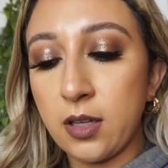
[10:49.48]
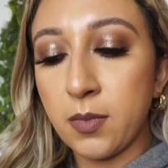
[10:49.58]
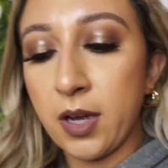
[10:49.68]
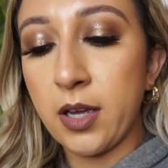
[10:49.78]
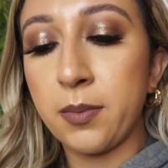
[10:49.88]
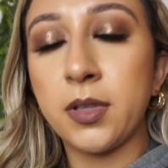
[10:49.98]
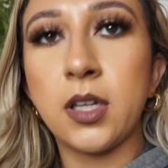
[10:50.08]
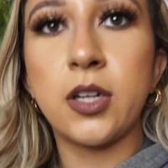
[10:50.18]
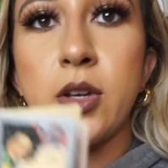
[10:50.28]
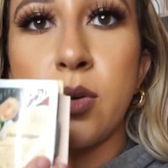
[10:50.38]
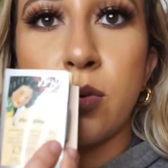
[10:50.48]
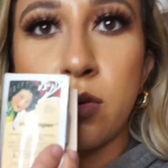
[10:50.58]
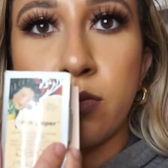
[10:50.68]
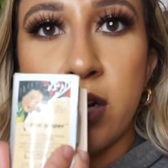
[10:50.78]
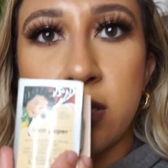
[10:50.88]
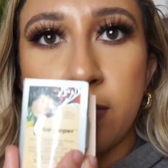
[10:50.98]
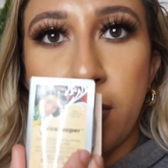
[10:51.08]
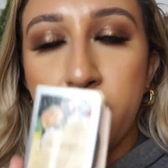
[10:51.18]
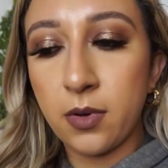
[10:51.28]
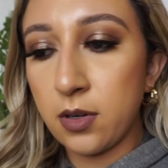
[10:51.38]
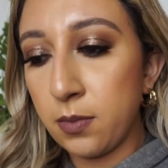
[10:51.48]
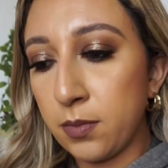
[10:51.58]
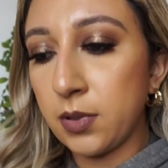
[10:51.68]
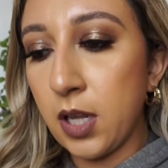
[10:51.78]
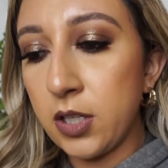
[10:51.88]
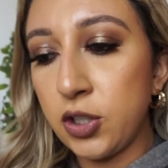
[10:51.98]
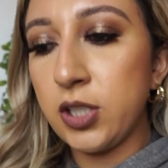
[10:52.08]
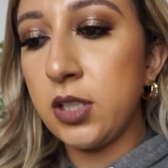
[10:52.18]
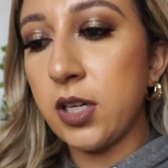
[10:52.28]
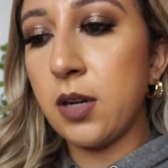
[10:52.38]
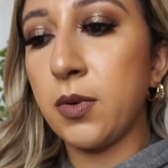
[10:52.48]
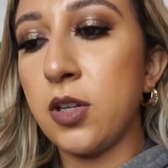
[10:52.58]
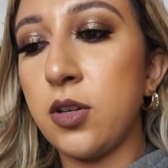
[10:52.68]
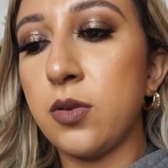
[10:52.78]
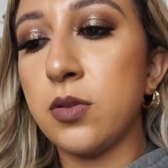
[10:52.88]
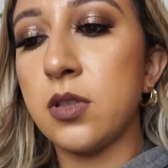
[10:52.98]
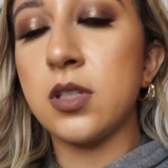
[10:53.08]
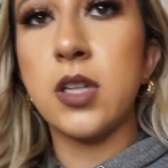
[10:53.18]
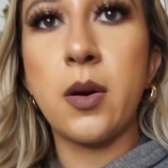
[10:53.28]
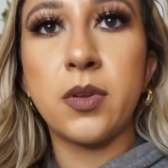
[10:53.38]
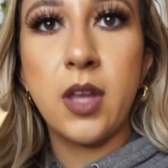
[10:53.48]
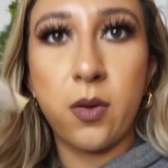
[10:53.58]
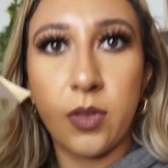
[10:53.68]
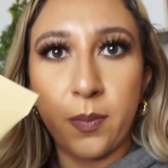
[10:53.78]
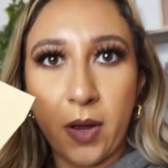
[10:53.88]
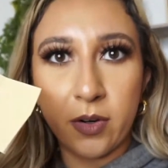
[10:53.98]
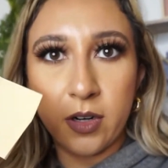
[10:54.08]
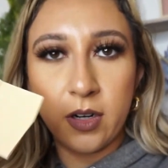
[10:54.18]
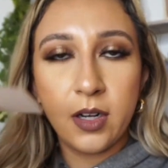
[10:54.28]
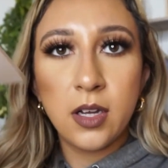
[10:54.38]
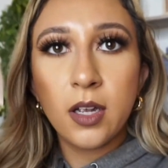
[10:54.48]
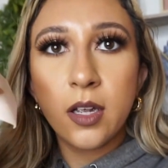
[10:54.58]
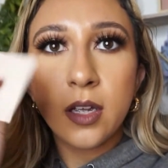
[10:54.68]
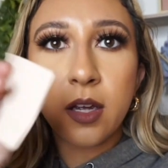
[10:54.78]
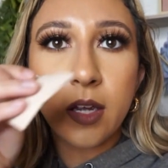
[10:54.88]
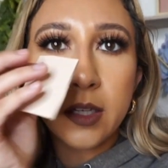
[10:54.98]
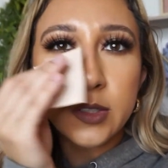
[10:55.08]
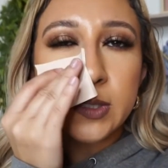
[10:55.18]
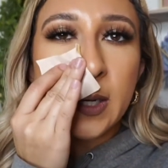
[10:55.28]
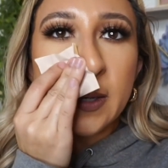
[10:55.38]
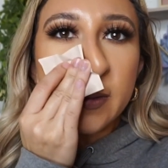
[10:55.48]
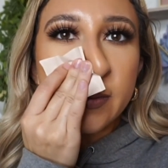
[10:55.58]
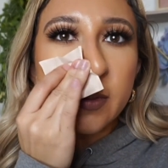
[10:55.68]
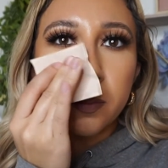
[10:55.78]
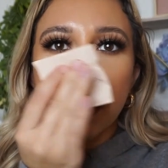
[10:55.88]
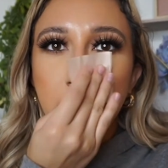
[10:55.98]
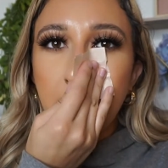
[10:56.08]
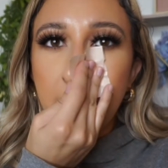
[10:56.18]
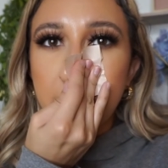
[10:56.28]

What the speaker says: my Palladio rice paper blotting sheets. And I'm going to use the side without the powder and just kind of blot.